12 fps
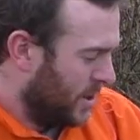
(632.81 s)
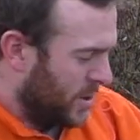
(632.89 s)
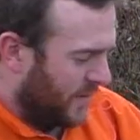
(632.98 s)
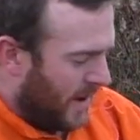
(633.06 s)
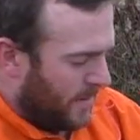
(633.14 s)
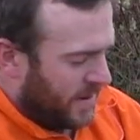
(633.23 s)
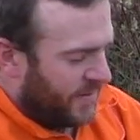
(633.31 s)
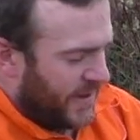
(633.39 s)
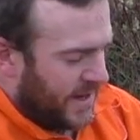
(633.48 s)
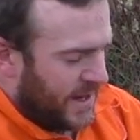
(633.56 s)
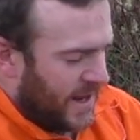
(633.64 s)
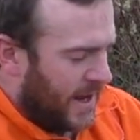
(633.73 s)
So if I've been
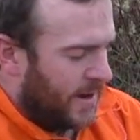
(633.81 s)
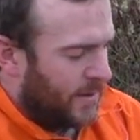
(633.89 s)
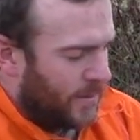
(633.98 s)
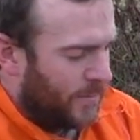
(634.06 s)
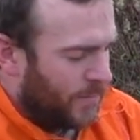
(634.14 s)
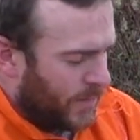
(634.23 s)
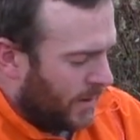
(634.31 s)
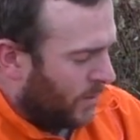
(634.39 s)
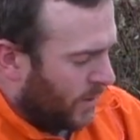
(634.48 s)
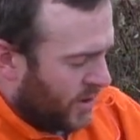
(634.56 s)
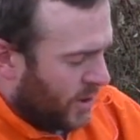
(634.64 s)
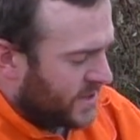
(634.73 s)
fiddling
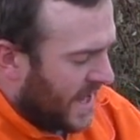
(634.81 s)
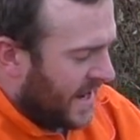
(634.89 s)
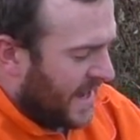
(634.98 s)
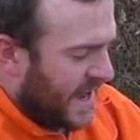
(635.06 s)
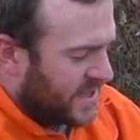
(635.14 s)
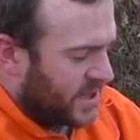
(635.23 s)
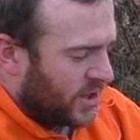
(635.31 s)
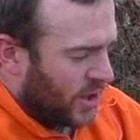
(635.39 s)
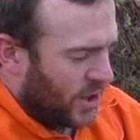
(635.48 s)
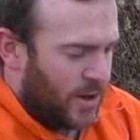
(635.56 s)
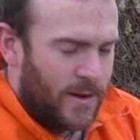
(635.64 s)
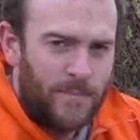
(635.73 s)
with the oxalic acid
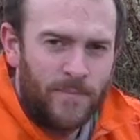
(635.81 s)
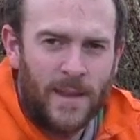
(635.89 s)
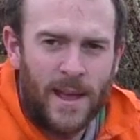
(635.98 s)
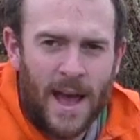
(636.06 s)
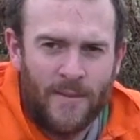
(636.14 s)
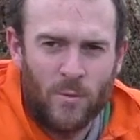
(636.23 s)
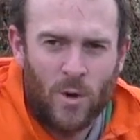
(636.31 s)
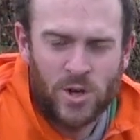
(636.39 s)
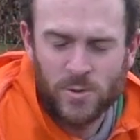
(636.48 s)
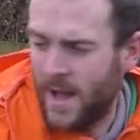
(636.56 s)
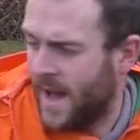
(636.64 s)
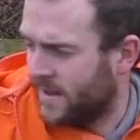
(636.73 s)
here, haven't
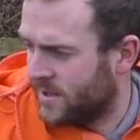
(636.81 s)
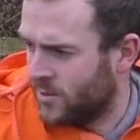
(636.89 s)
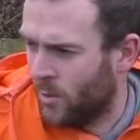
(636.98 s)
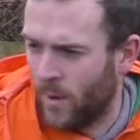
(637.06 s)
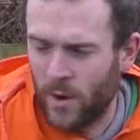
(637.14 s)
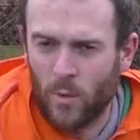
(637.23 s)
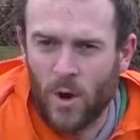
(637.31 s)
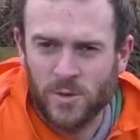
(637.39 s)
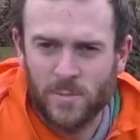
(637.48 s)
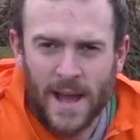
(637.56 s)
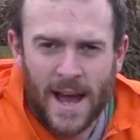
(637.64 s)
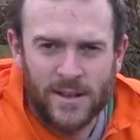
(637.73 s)
washed my hands, there's nowhere to
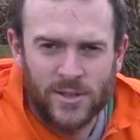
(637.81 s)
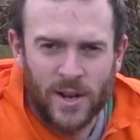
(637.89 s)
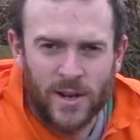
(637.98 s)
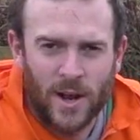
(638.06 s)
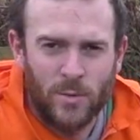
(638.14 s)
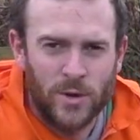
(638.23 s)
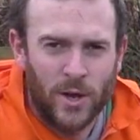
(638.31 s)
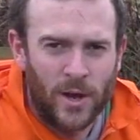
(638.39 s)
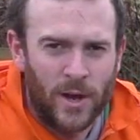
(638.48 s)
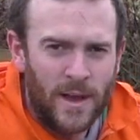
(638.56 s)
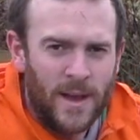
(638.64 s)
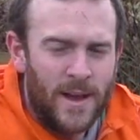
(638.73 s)
wash my hands right out here.